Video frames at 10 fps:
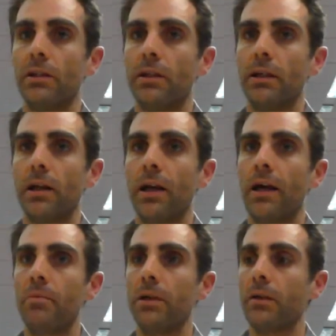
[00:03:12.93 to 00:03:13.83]
in
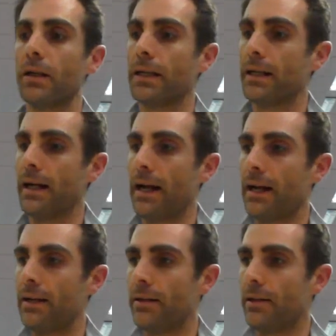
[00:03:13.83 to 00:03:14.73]
climbing.
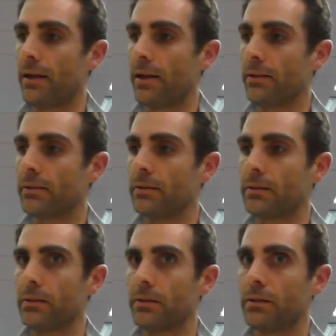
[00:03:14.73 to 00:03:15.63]
And
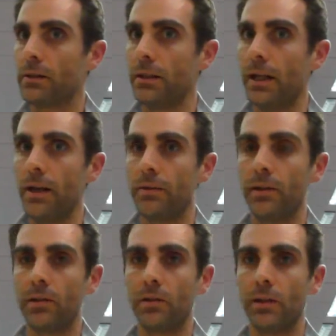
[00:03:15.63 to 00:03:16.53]

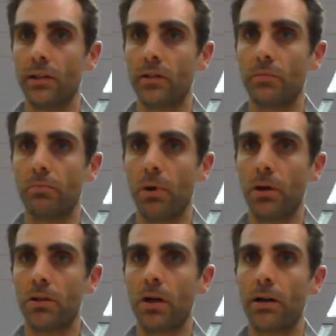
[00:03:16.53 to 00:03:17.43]
this
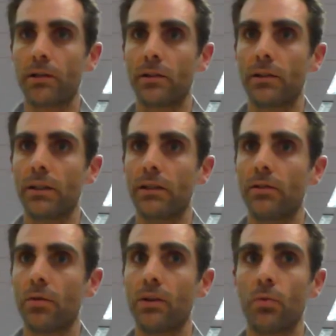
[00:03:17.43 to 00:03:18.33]
podcast is,
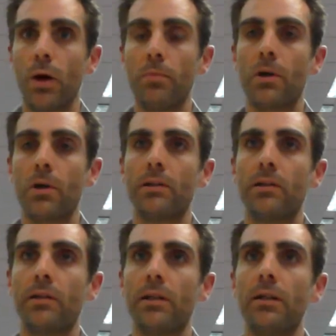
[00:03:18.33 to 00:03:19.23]
or this webcast is
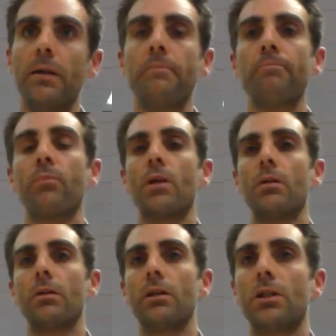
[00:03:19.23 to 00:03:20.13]
the
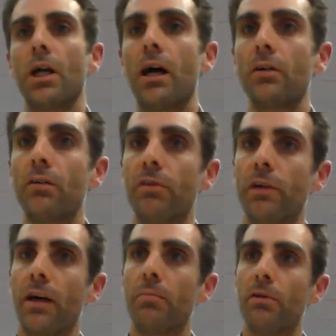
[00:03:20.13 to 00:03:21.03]
child of a
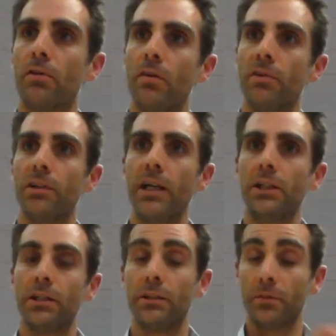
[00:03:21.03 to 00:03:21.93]
couple of
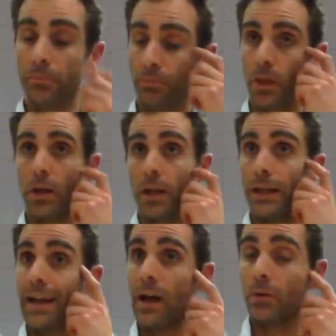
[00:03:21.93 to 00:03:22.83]
conversations.
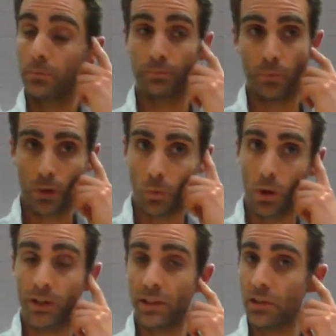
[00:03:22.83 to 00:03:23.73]
Now, what
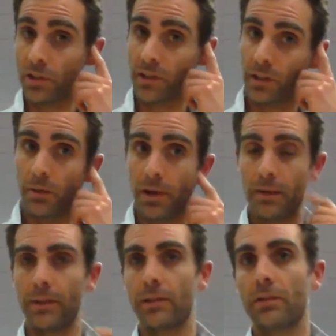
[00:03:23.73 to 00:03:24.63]
is interesting
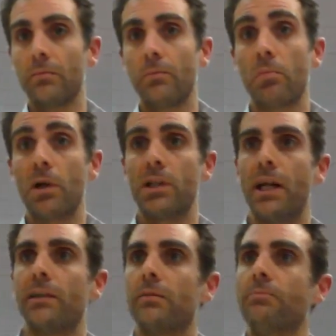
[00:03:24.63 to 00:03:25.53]
about this
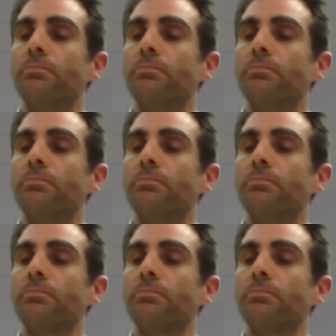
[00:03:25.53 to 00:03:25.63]
project